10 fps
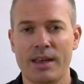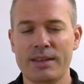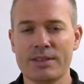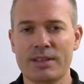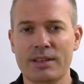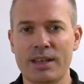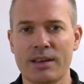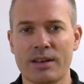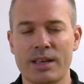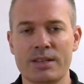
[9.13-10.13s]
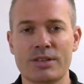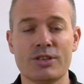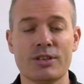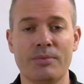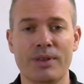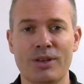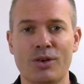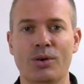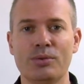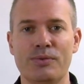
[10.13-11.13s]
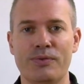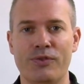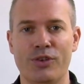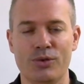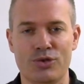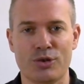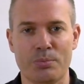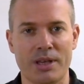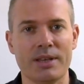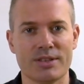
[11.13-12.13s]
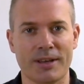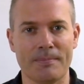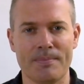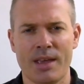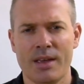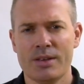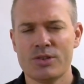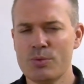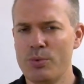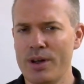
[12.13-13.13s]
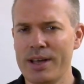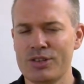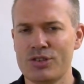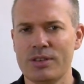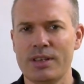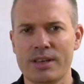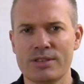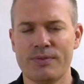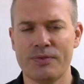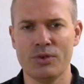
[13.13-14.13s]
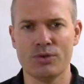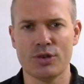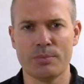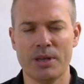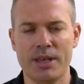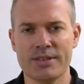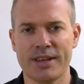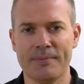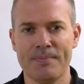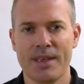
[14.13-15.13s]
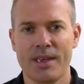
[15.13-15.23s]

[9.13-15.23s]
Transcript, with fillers: And this layer is something called future pacing. So what actually is future pacing?